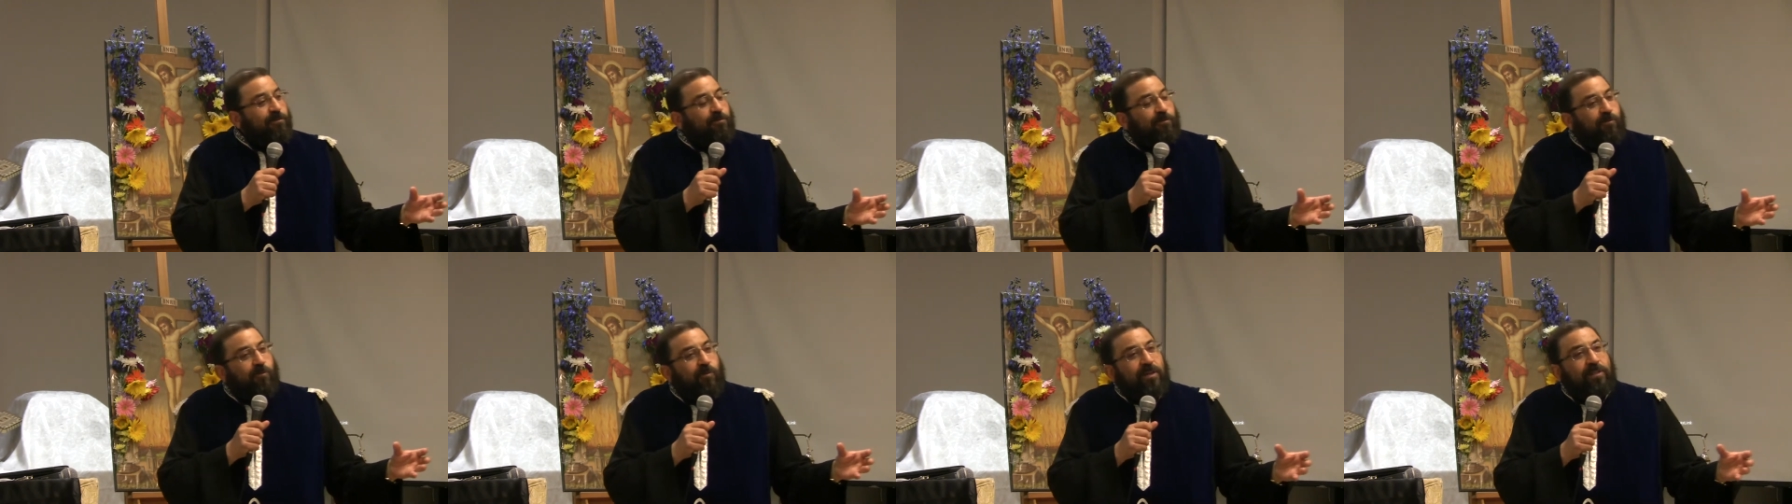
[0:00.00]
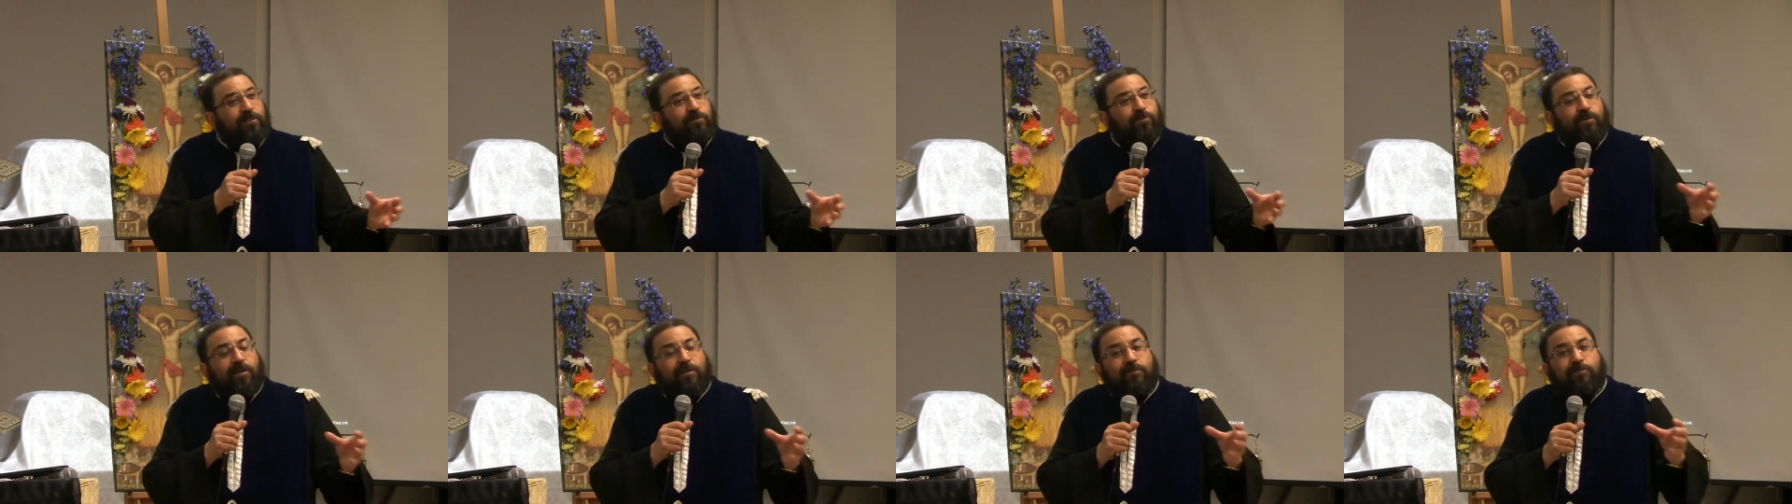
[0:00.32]

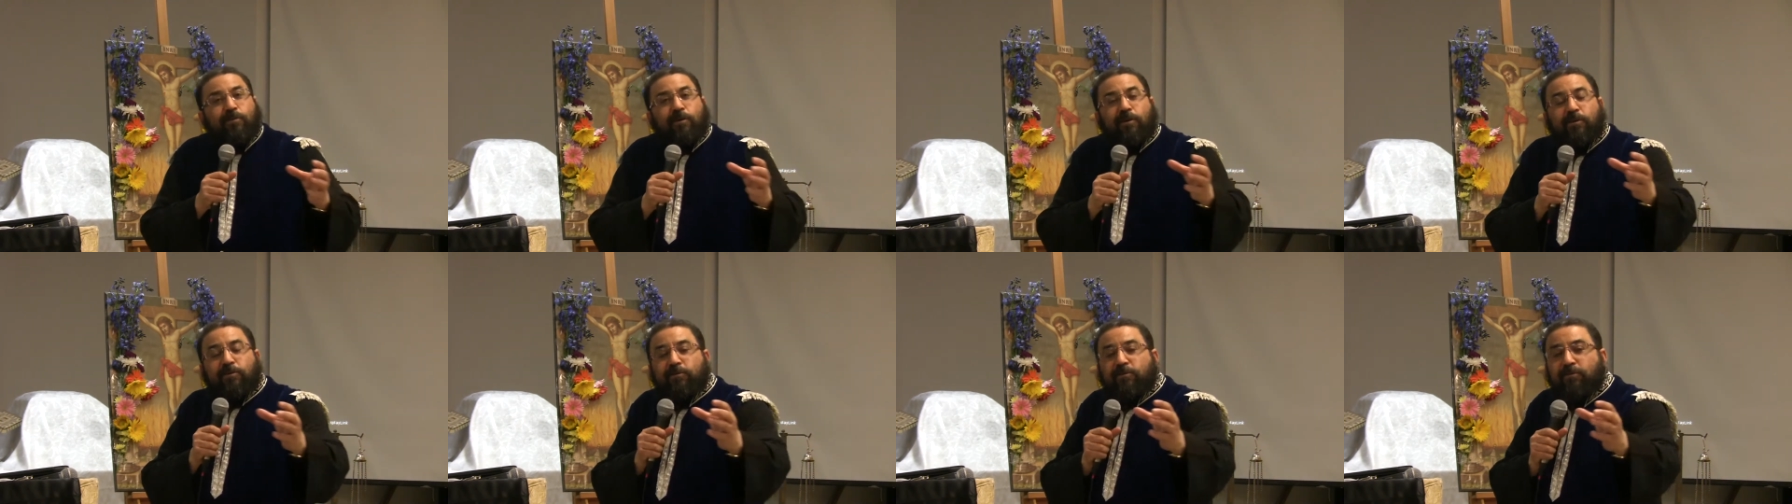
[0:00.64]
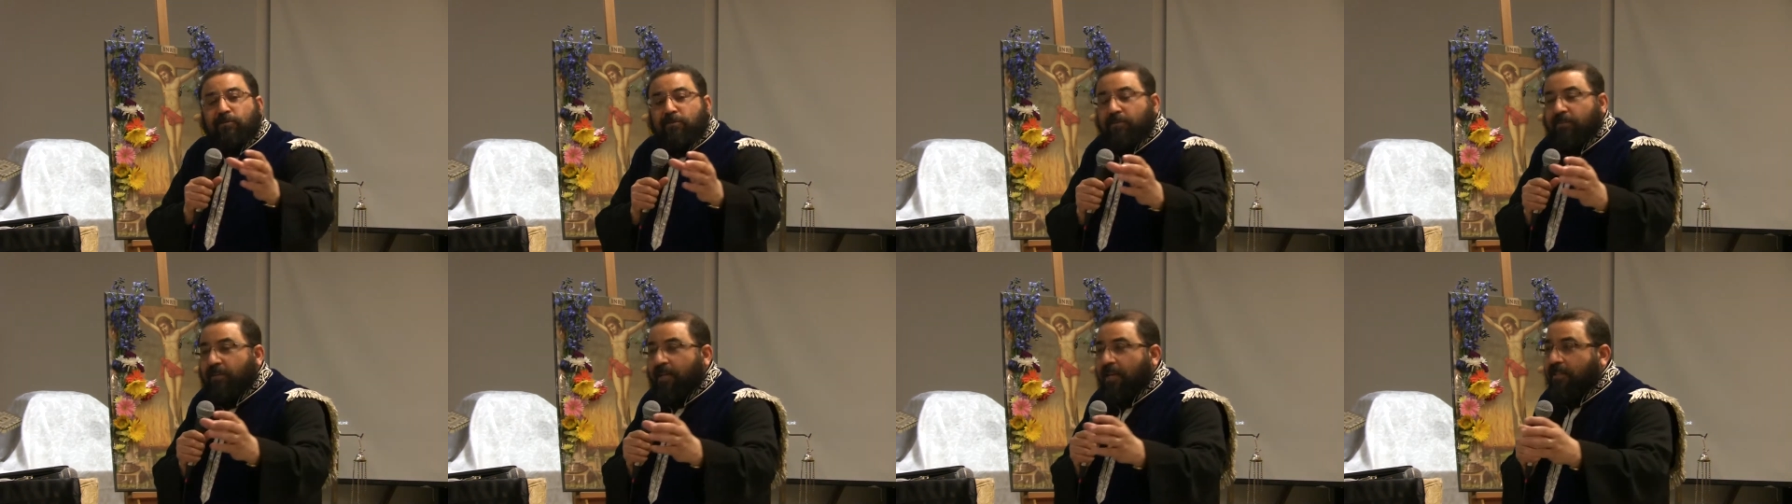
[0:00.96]
went to a
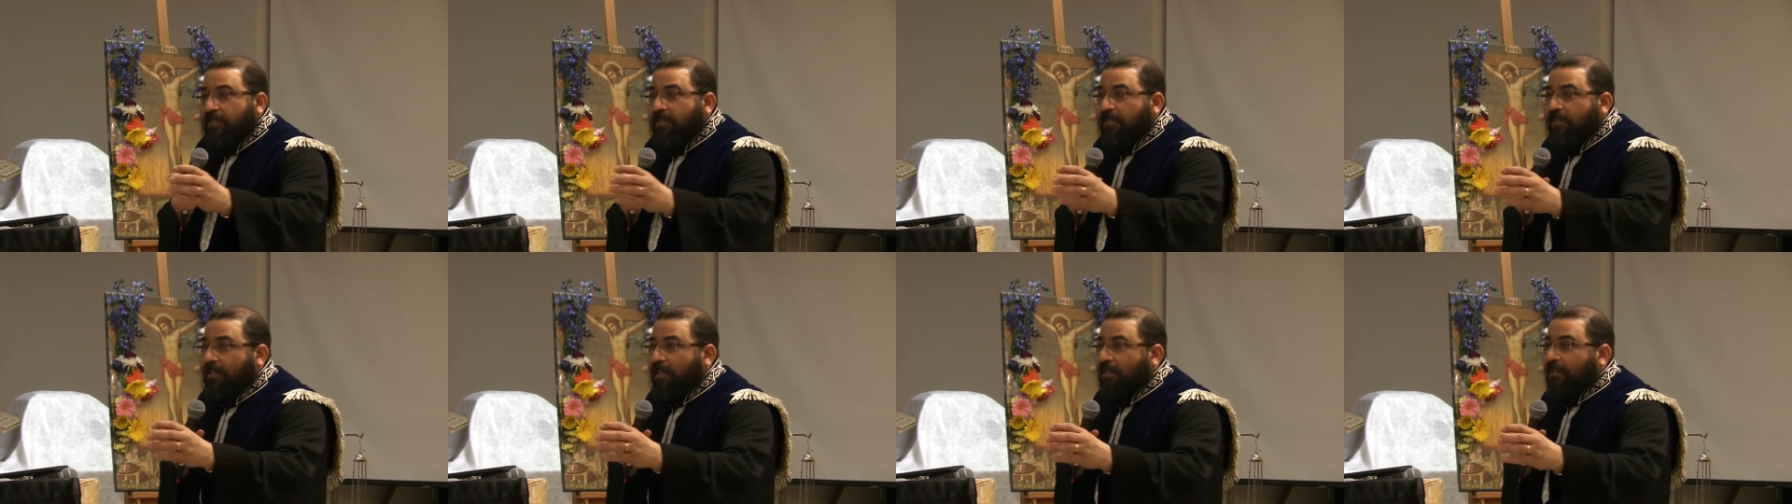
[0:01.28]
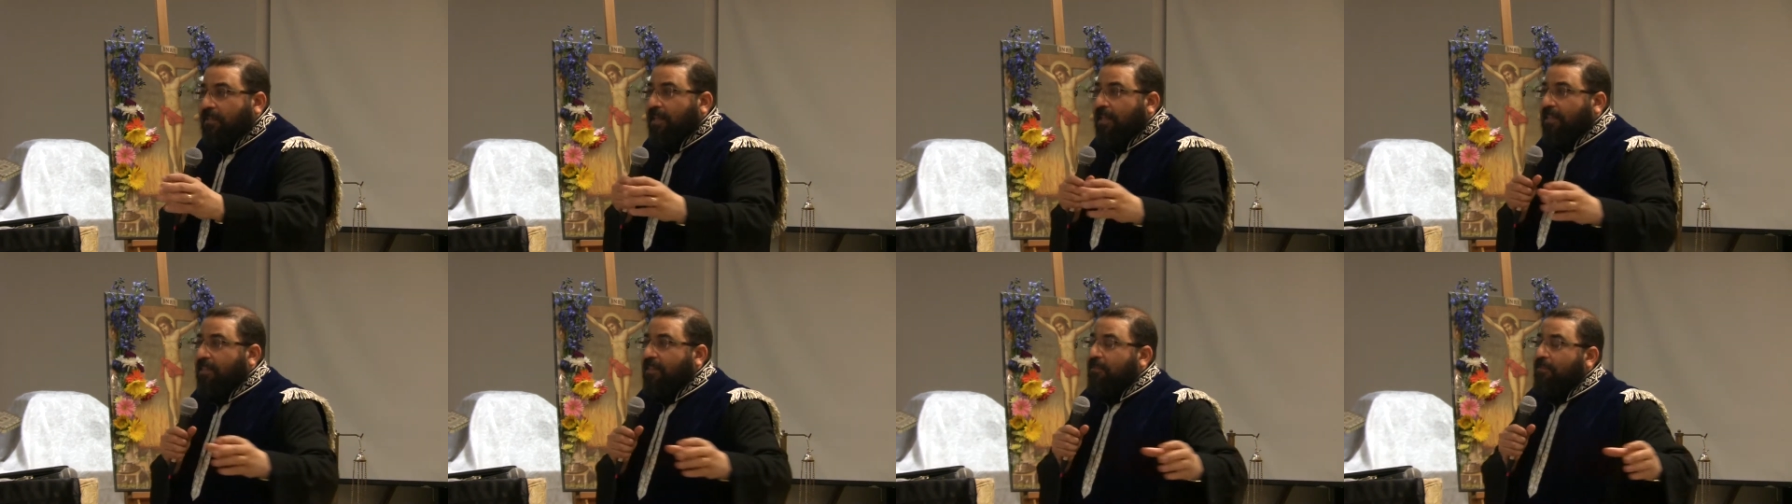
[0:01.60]
doctor and sat
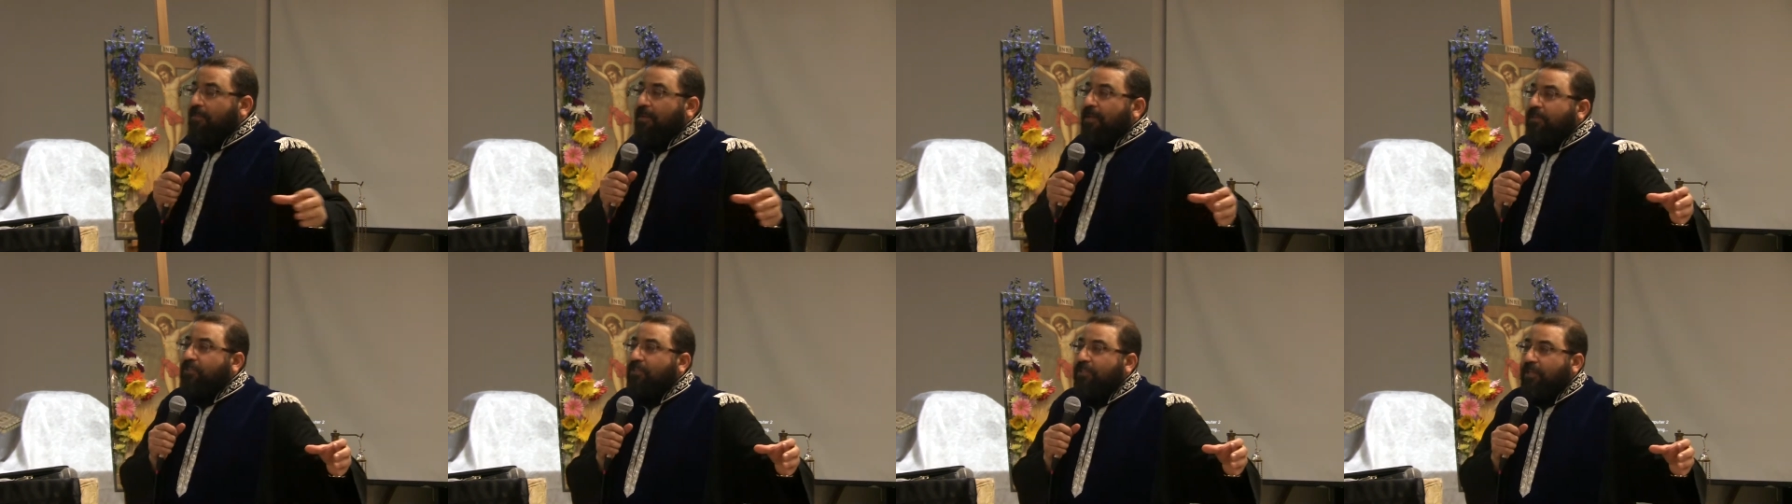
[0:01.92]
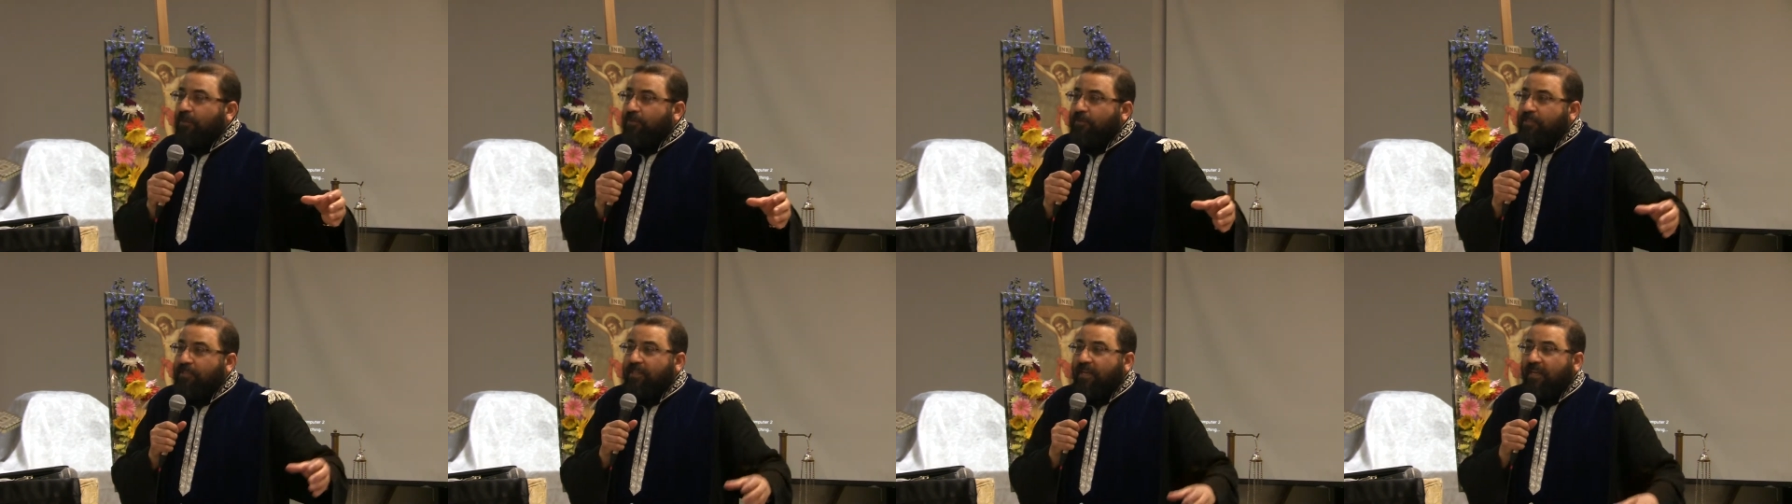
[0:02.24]
at the bench
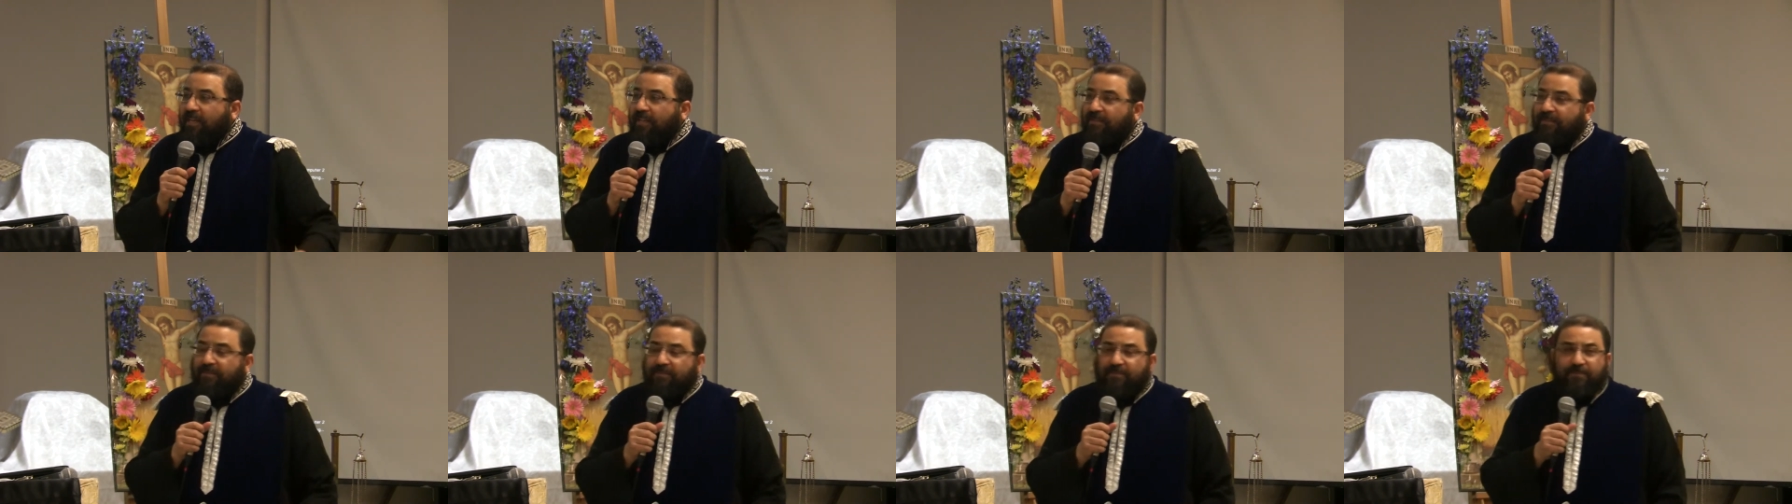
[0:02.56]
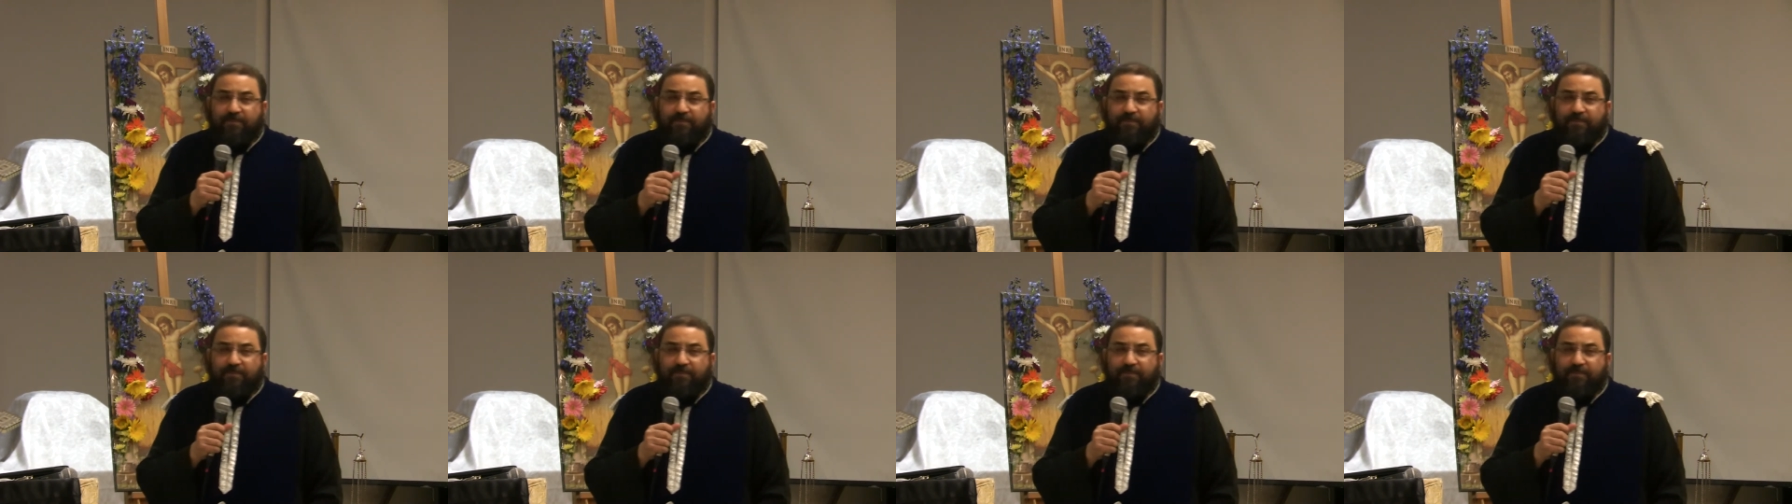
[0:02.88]
outside.